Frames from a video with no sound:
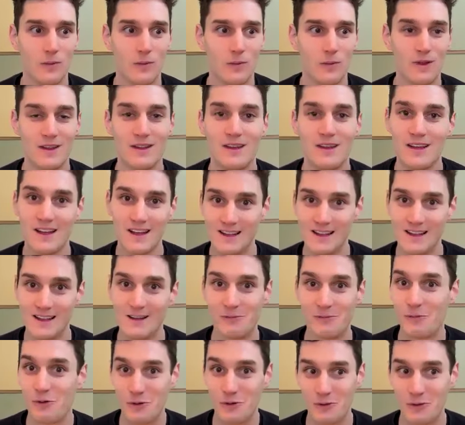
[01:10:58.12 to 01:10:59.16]
we
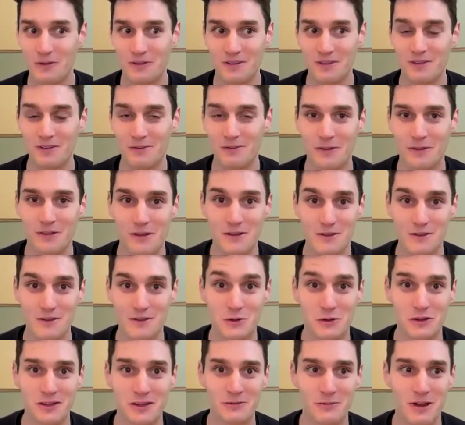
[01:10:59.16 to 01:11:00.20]
work with
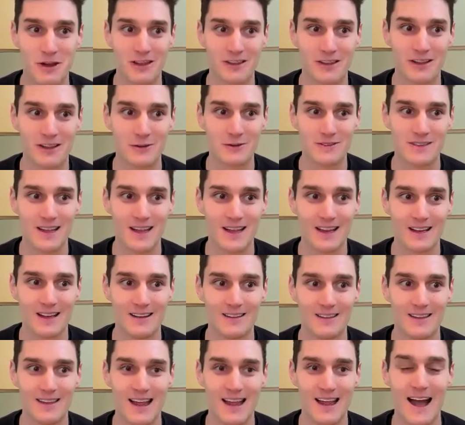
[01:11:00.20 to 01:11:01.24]
Australian regulators,
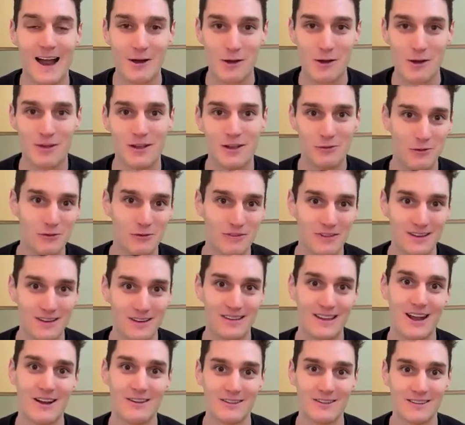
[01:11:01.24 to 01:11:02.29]
and the IRB
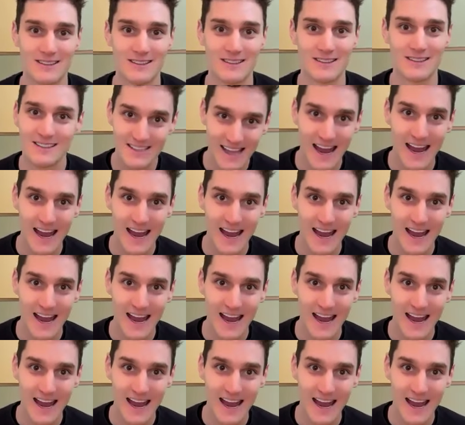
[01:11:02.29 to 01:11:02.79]
equivalent there is the